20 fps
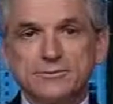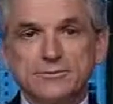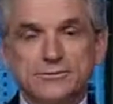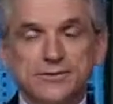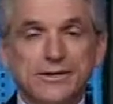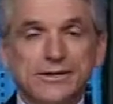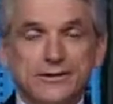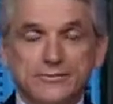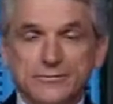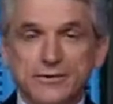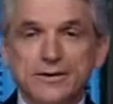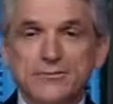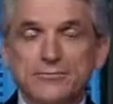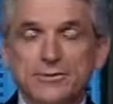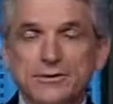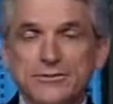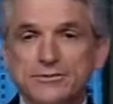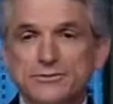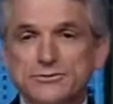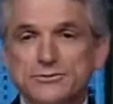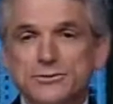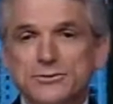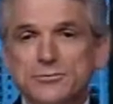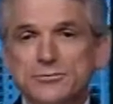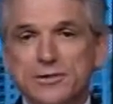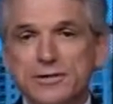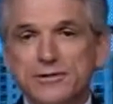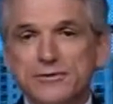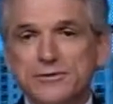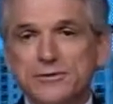thank you for having me on the
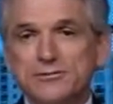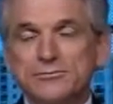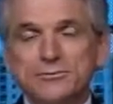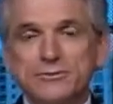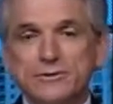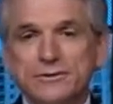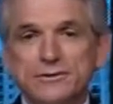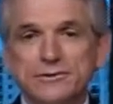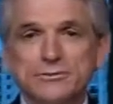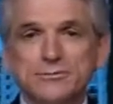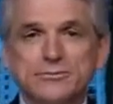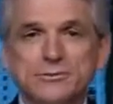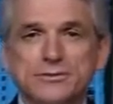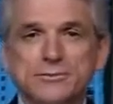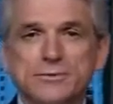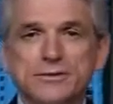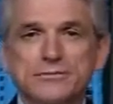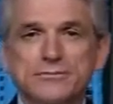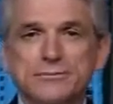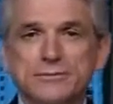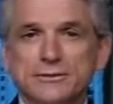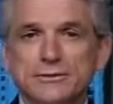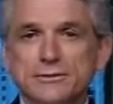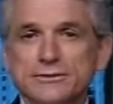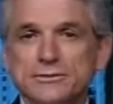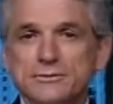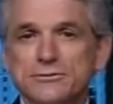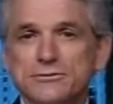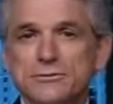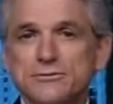show, but I really do respectfully
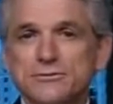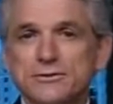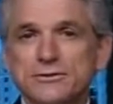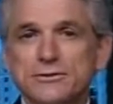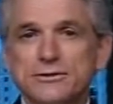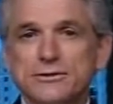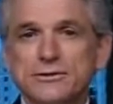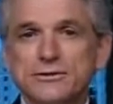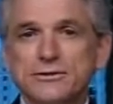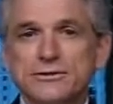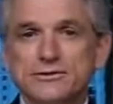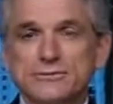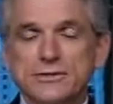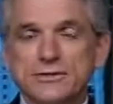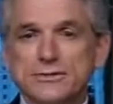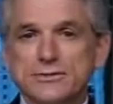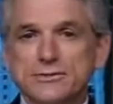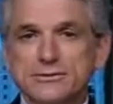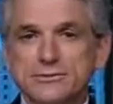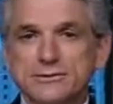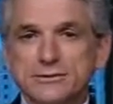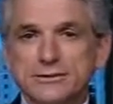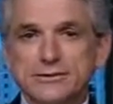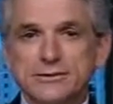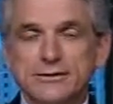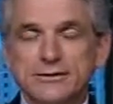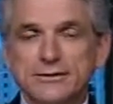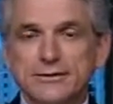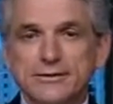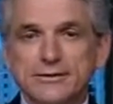disagree with the characterization
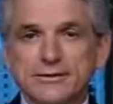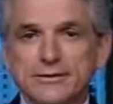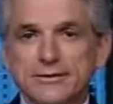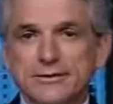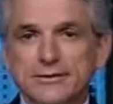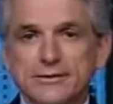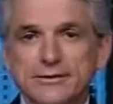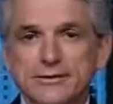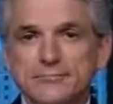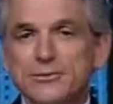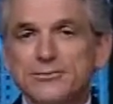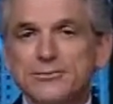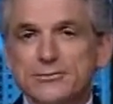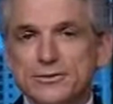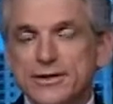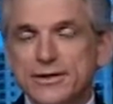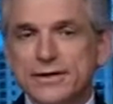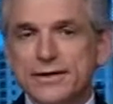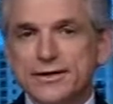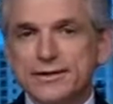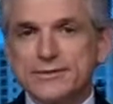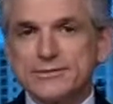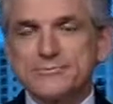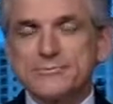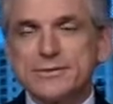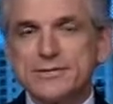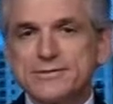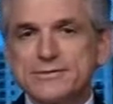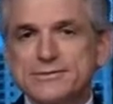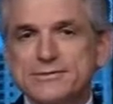that, like, I'm taxed.
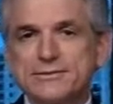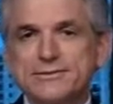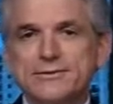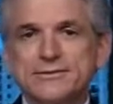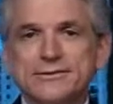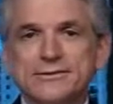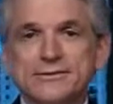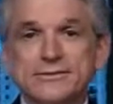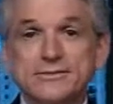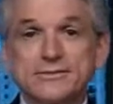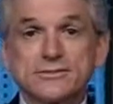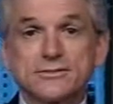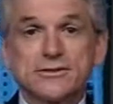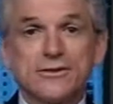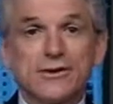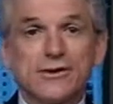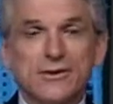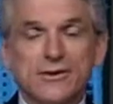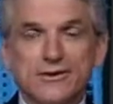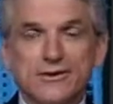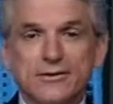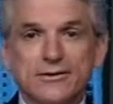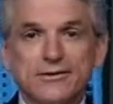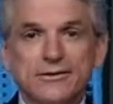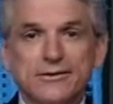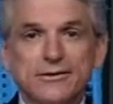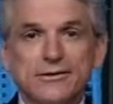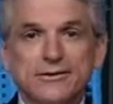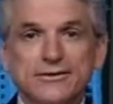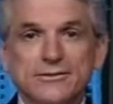Basically, this law
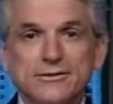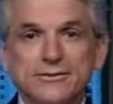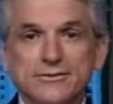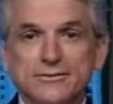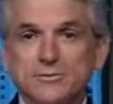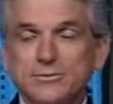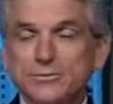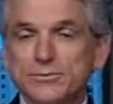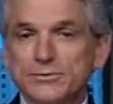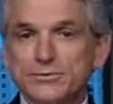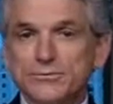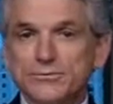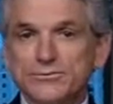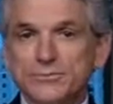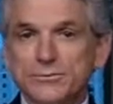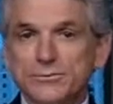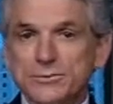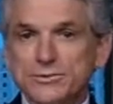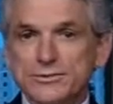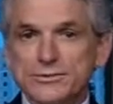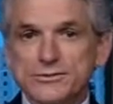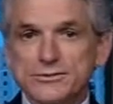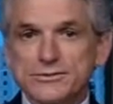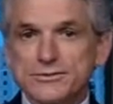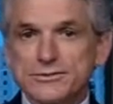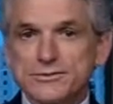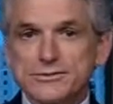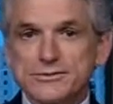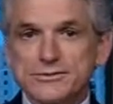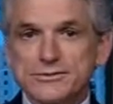simply
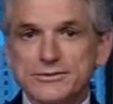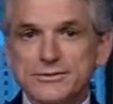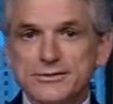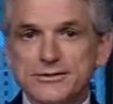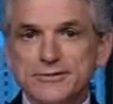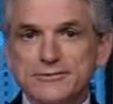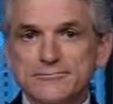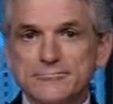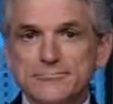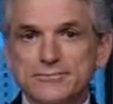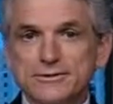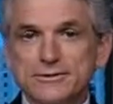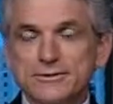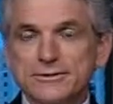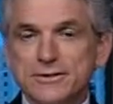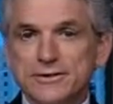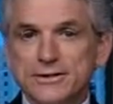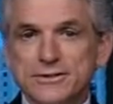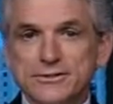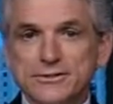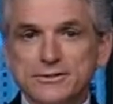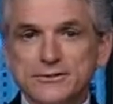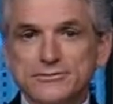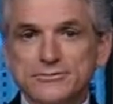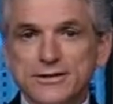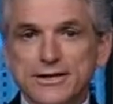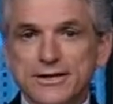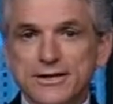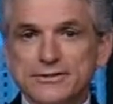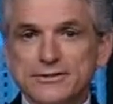enforces the collection of
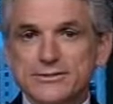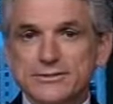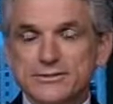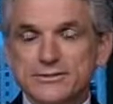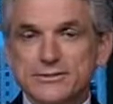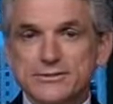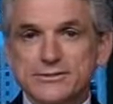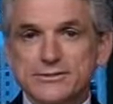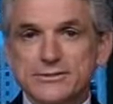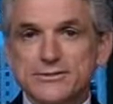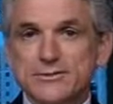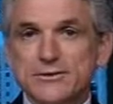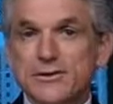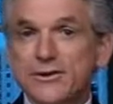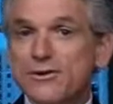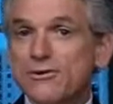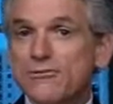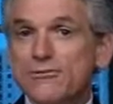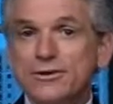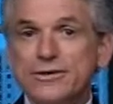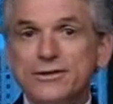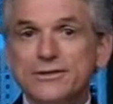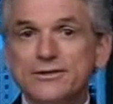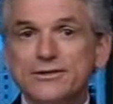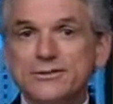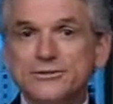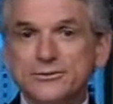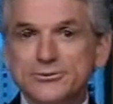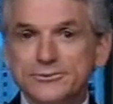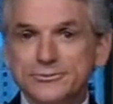taxes that are already
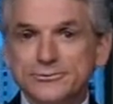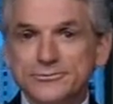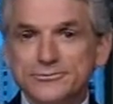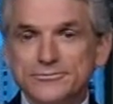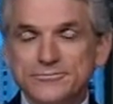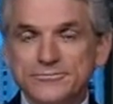due,